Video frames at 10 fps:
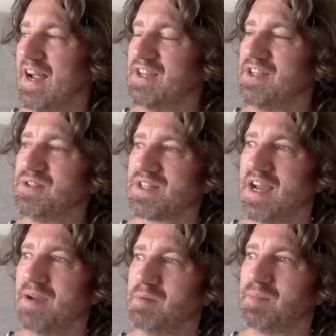I knew
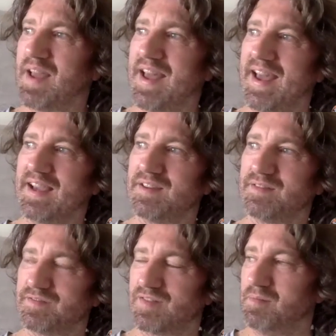Simon Pegg
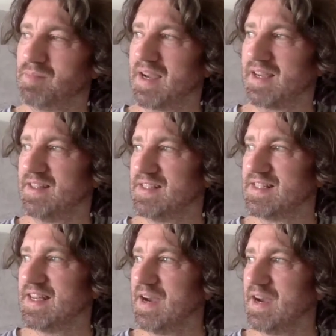from back in the
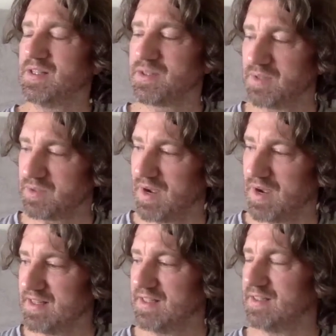day. I went to his
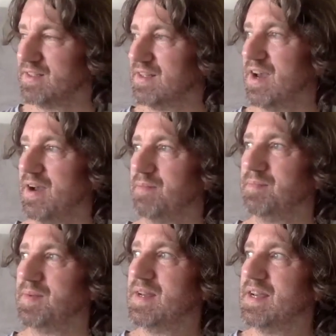wedding, and
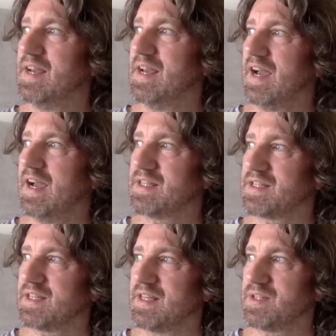
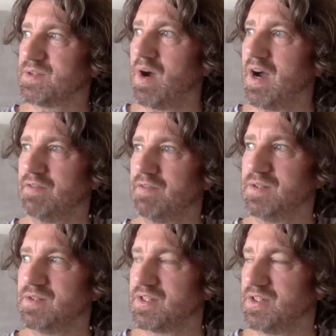his wife
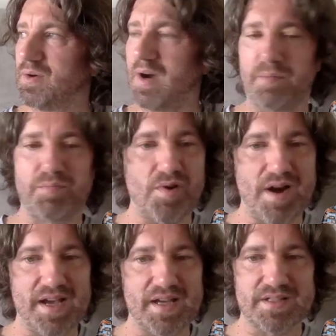used to do our press
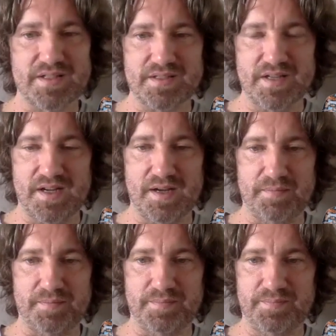
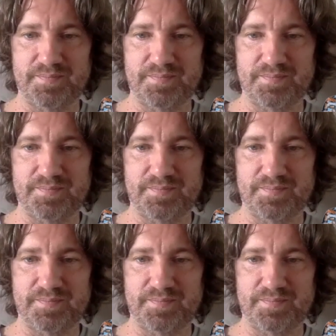and